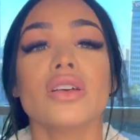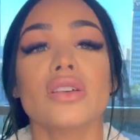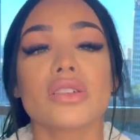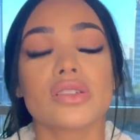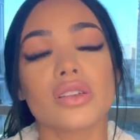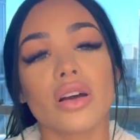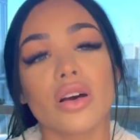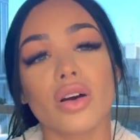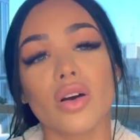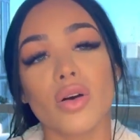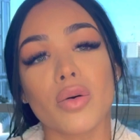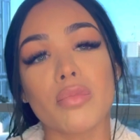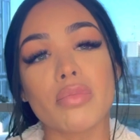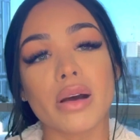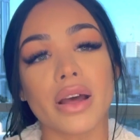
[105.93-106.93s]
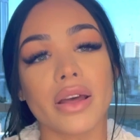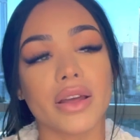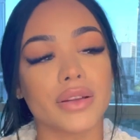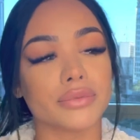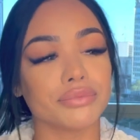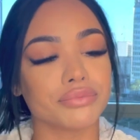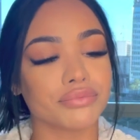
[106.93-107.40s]
So,
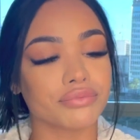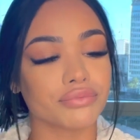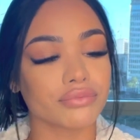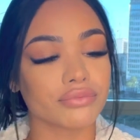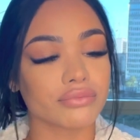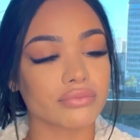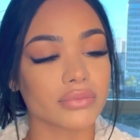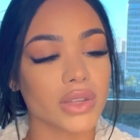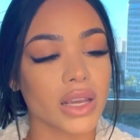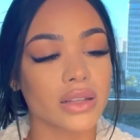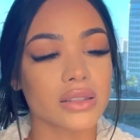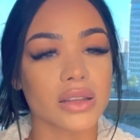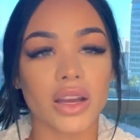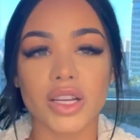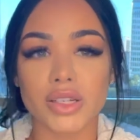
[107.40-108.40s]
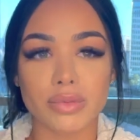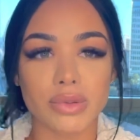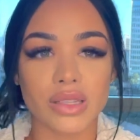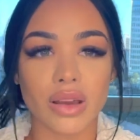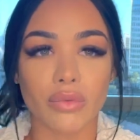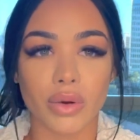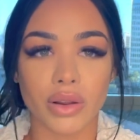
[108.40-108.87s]
but it's
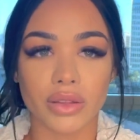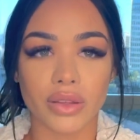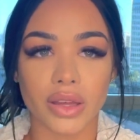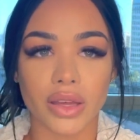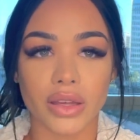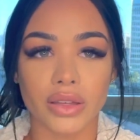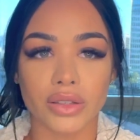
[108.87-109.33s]
100% worth it.